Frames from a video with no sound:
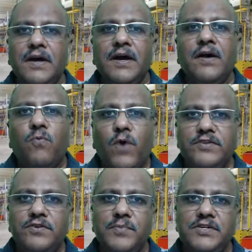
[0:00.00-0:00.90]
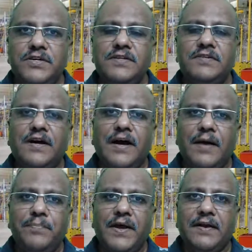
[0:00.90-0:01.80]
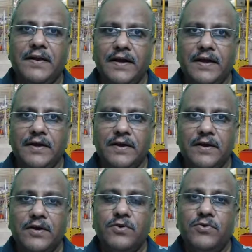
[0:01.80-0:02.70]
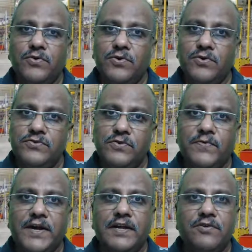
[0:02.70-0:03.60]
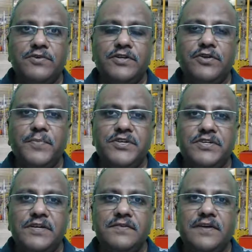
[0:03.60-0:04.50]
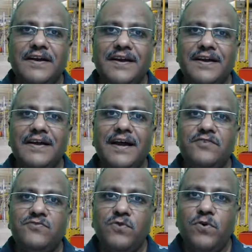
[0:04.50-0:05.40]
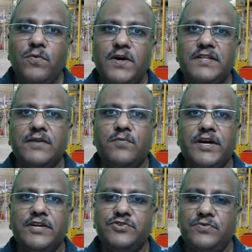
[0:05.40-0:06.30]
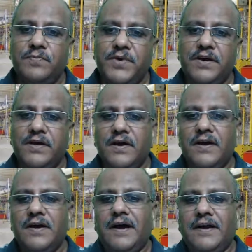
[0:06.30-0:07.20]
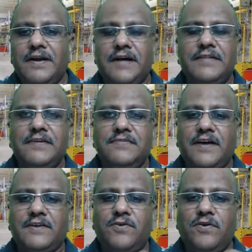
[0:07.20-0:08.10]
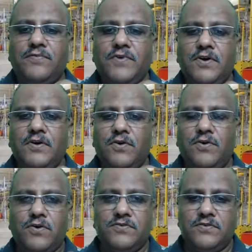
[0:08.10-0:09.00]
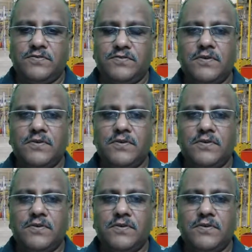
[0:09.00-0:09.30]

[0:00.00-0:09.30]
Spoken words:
Once your machines are up and running, you could also find out that the machines are running at slower than what it should be, another set of losses.